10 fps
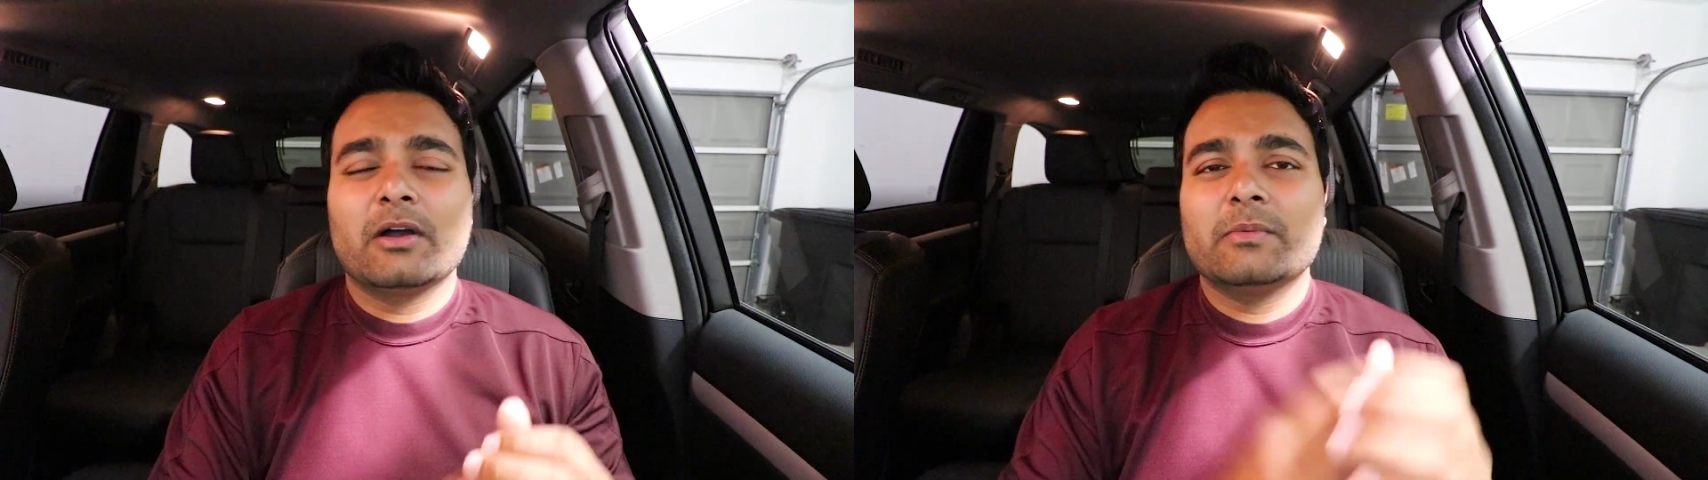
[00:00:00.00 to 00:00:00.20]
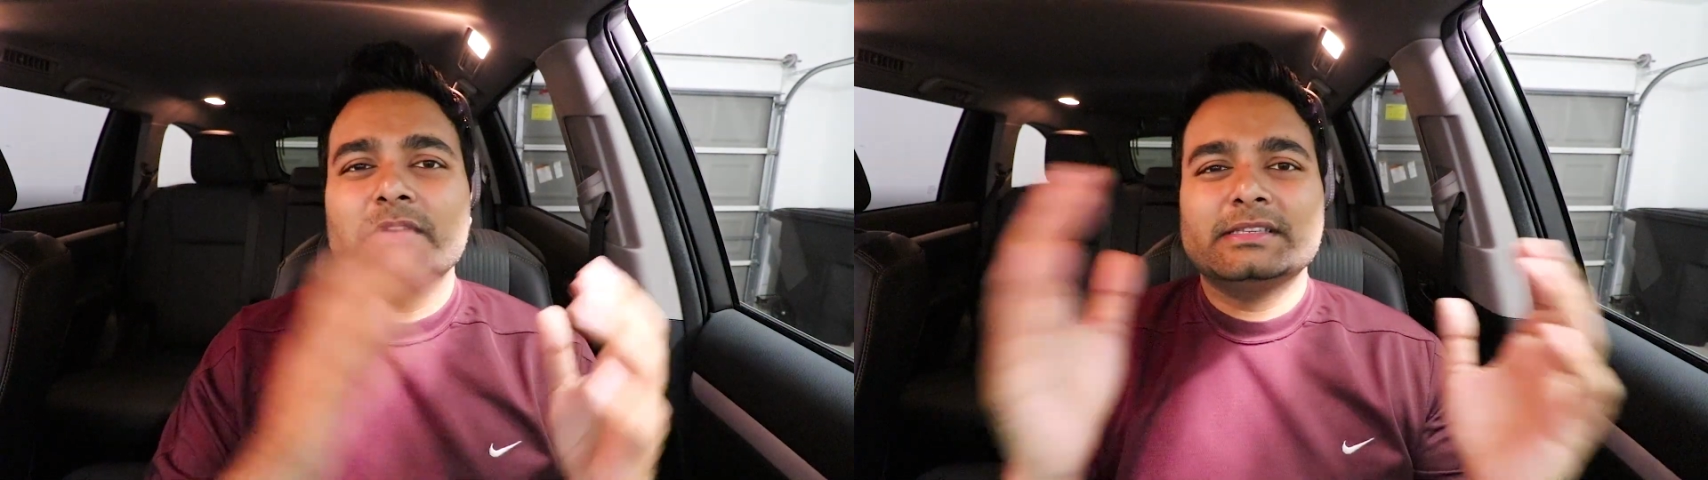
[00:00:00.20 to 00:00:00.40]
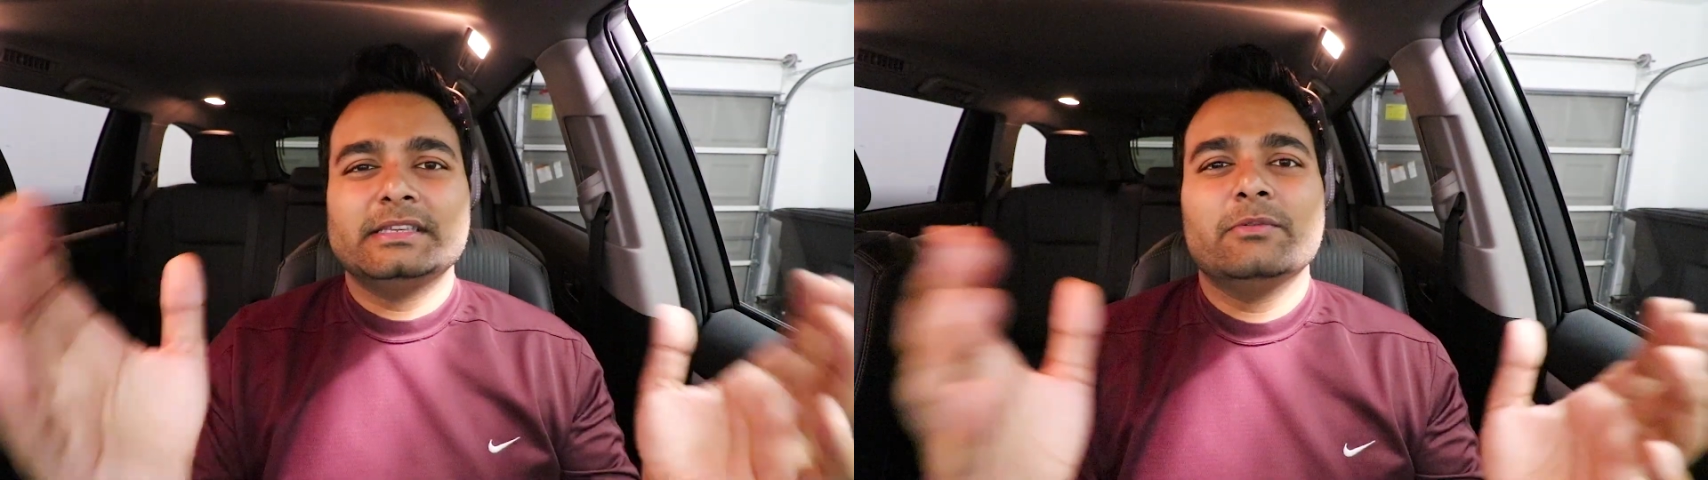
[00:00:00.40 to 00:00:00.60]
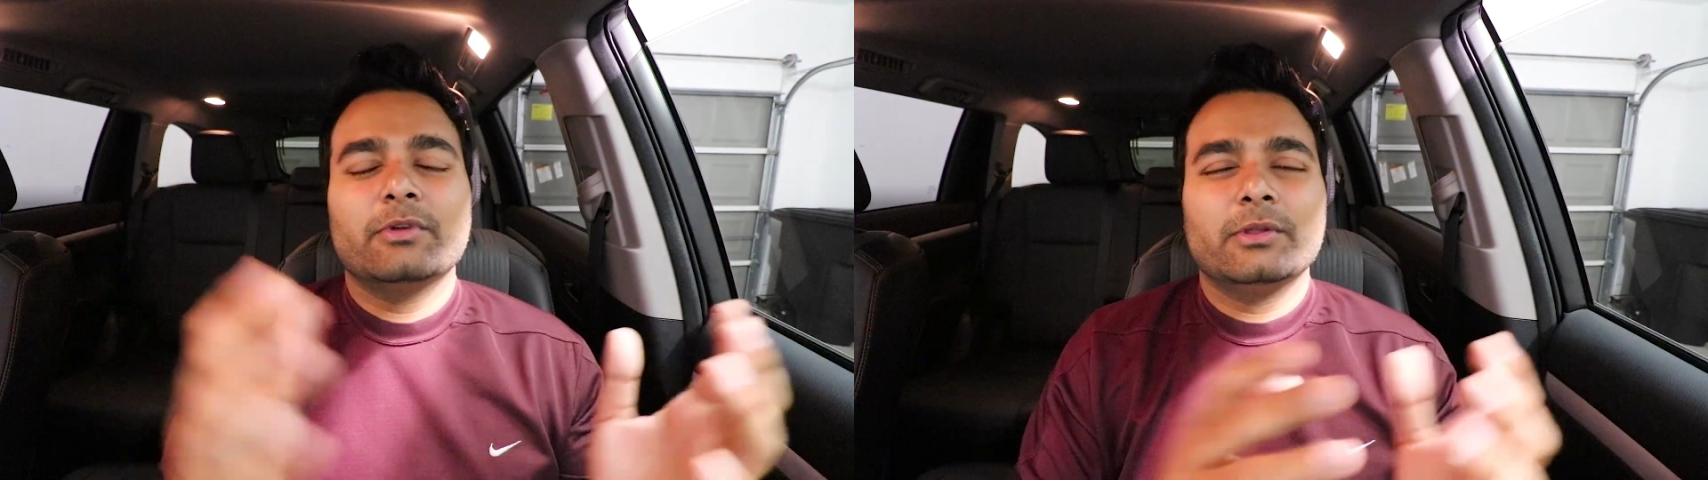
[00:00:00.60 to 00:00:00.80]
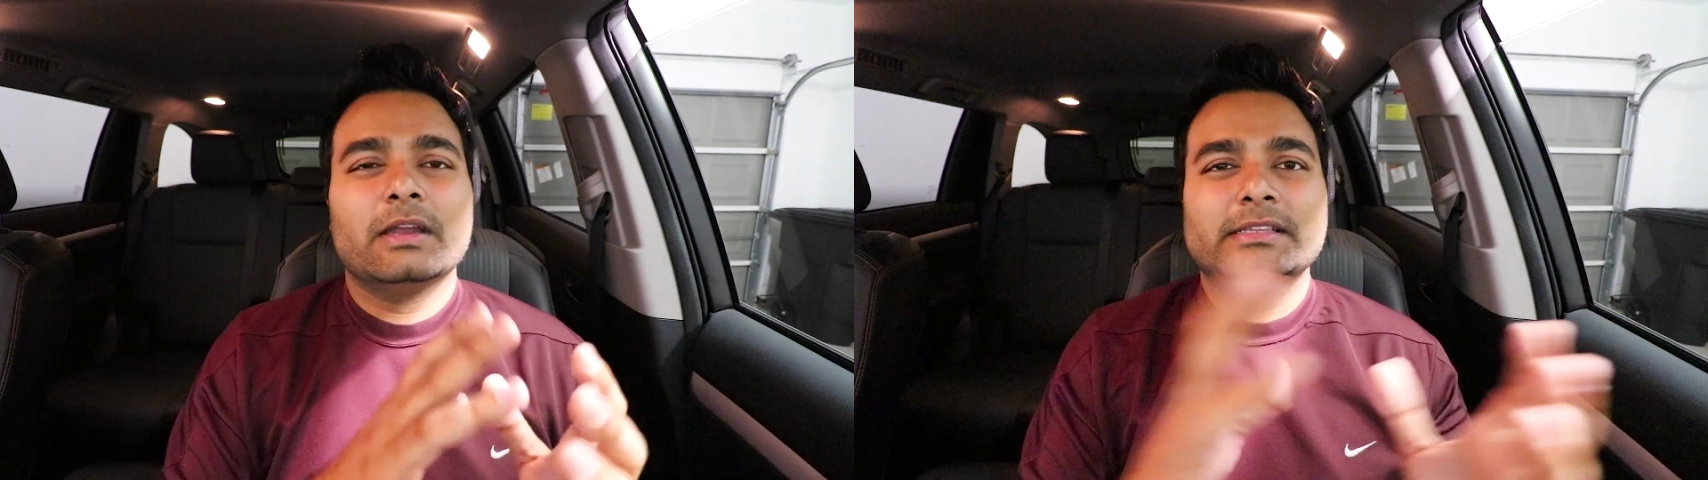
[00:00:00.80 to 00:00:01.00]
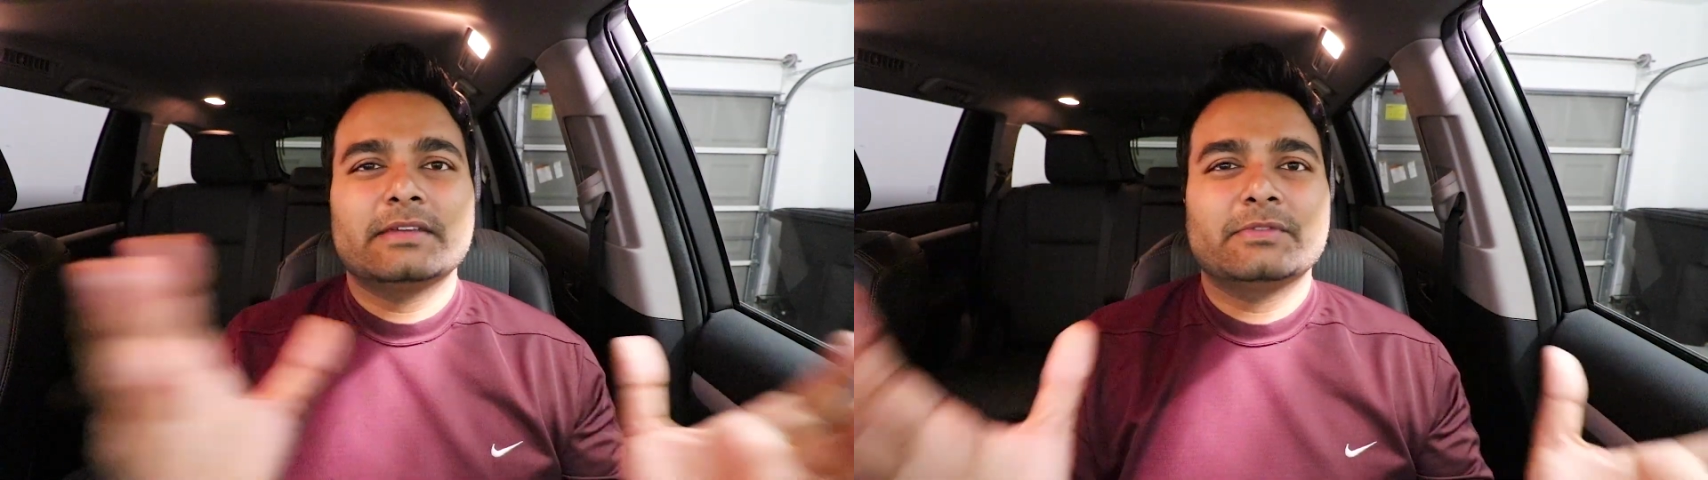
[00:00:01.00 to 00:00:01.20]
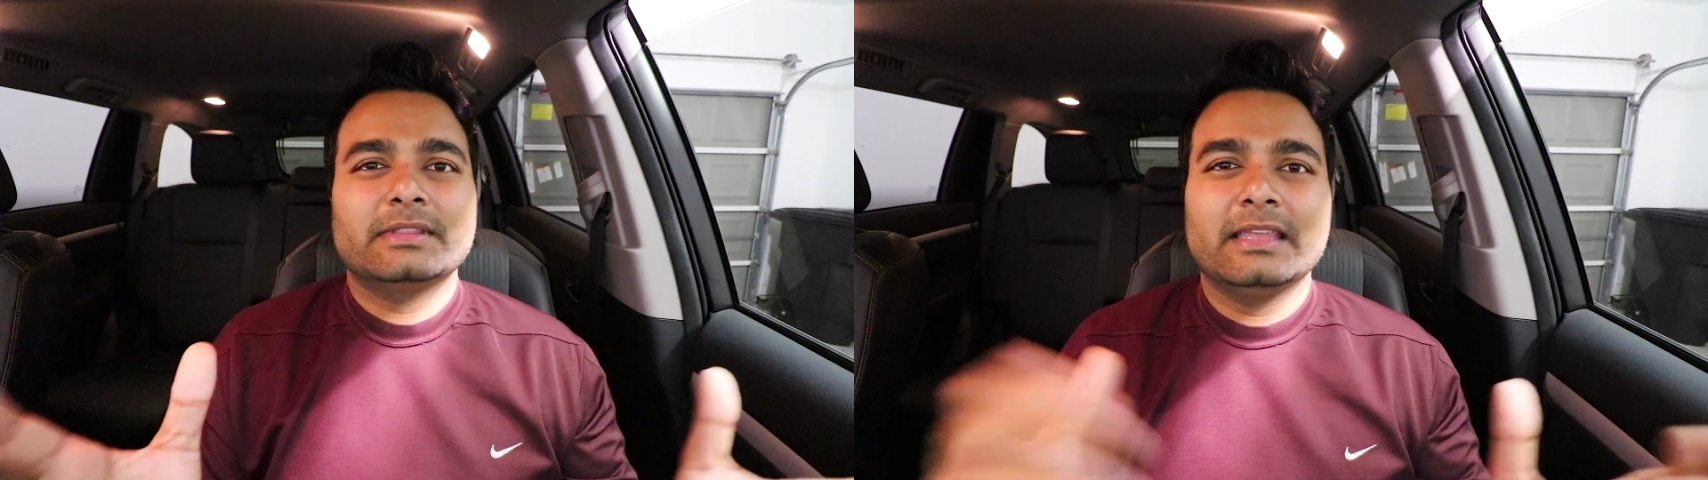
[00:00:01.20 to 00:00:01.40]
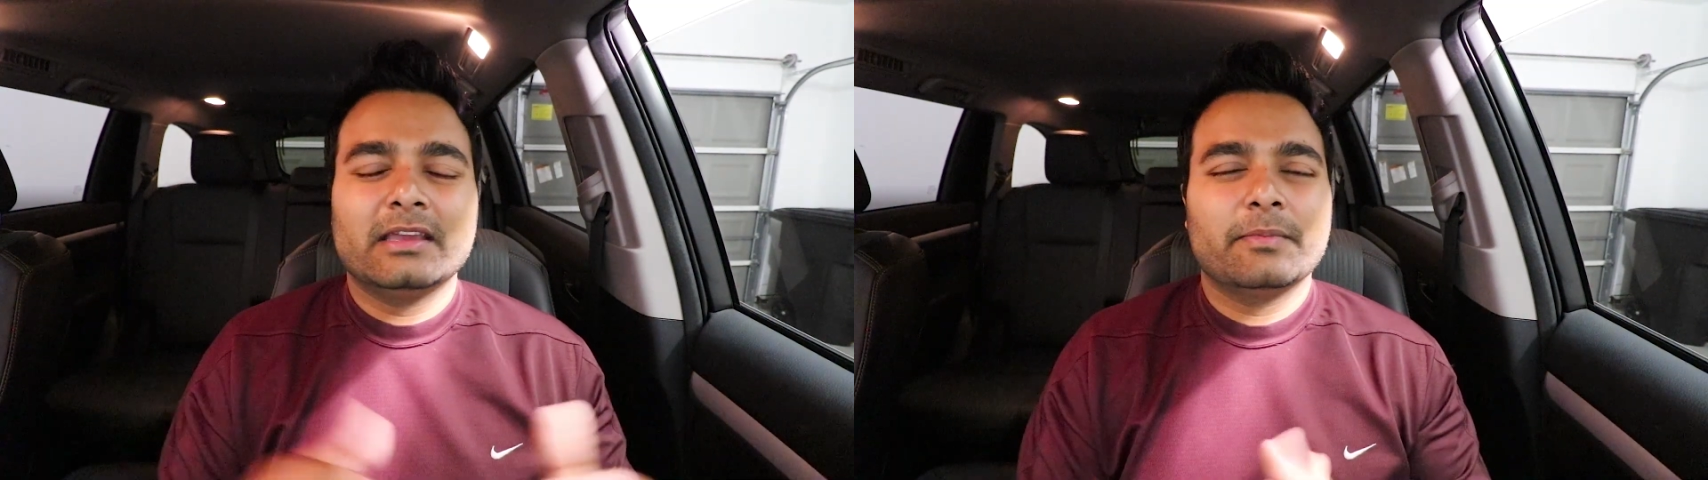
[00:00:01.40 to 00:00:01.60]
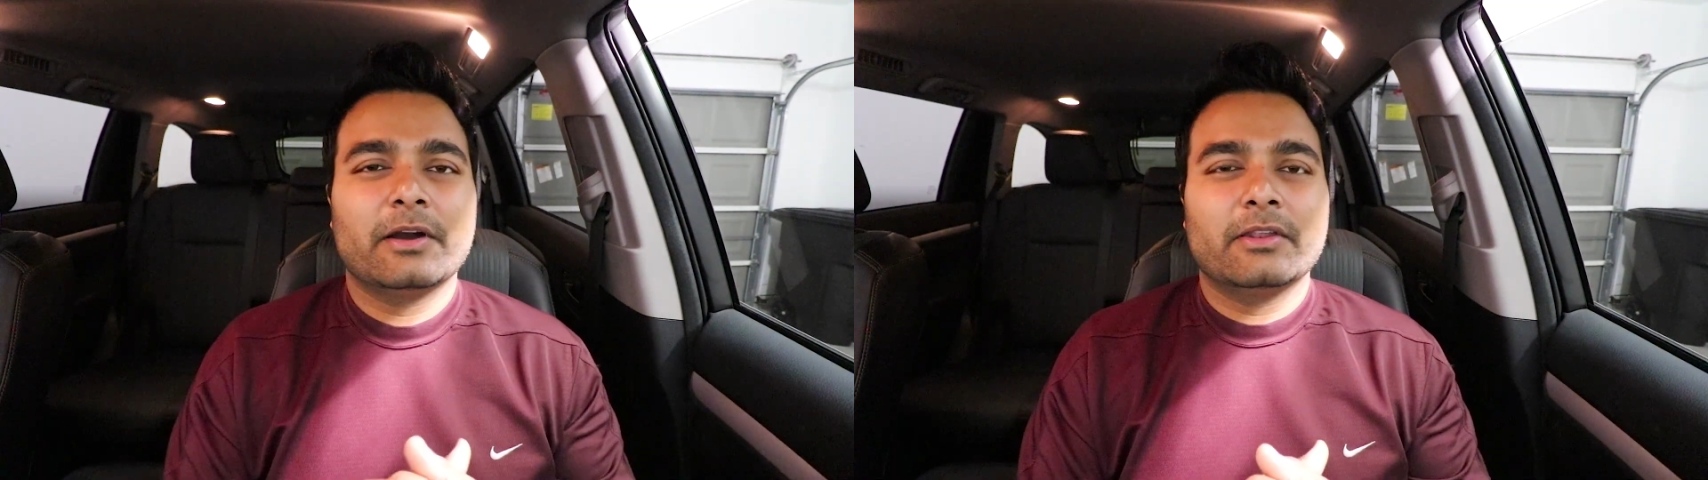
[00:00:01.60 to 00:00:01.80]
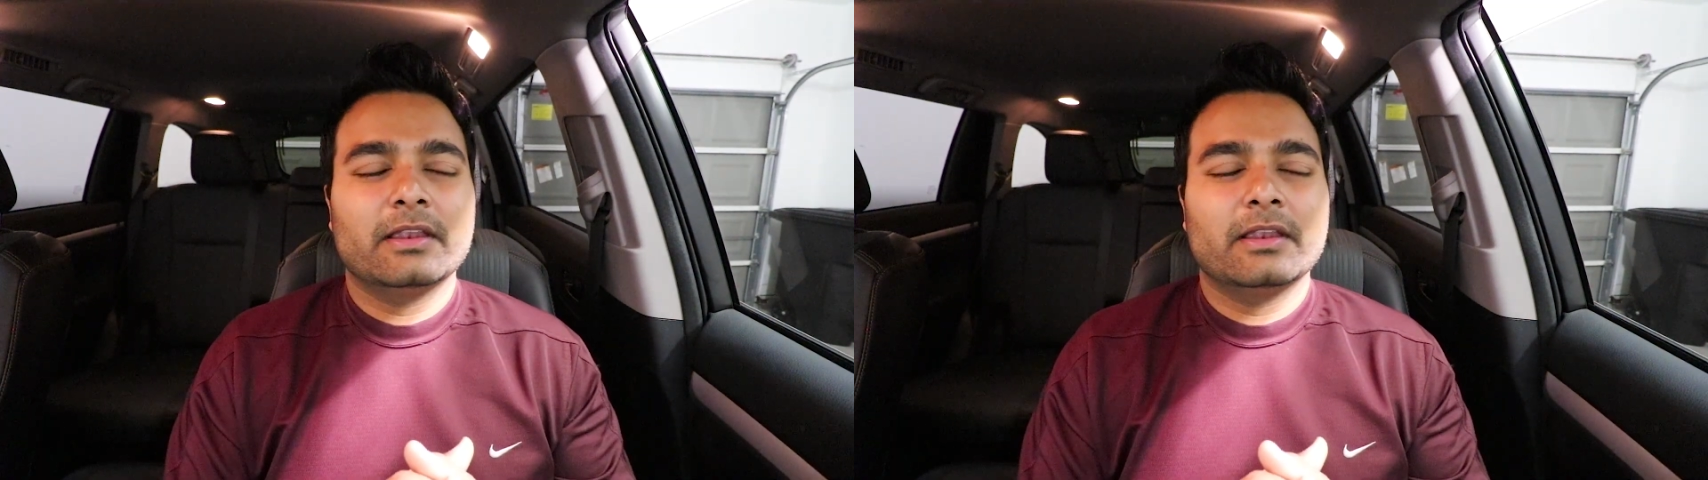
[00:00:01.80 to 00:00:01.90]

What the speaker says: I want to see what you guys have to think about